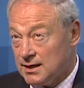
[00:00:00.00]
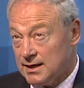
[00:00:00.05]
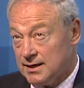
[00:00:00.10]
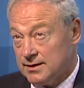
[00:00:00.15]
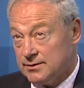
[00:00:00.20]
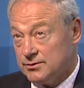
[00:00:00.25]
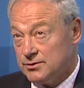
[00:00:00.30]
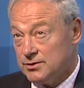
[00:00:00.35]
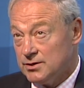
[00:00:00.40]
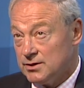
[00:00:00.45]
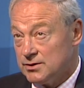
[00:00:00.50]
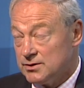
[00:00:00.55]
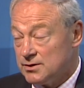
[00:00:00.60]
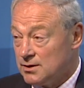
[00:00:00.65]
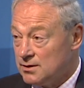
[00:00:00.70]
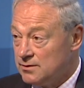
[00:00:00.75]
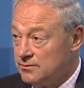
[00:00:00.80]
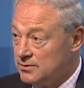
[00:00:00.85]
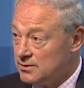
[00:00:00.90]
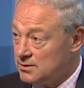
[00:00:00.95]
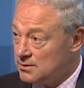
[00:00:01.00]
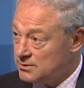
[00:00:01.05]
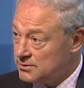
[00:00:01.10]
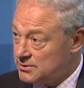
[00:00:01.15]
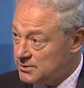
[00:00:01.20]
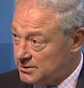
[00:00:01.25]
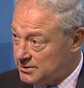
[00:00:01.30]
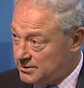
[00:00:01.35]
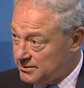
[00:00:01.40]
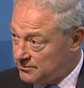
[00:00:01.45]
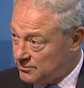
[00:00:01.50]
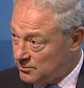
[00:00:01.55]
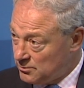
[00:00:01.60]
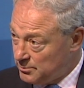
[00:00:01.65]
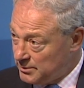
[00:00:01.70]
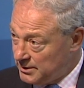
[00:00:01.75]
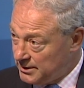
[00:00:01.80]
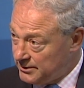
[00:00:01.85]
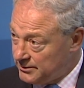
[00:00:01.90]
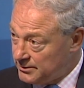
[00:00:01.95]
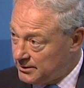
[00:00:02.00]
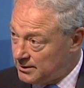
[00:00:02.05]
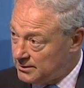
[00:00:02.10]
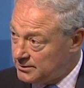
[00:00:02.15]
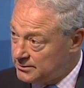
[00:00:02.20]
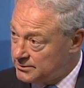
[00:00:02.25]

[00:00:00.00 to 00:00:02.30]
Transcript: at just over $64 million.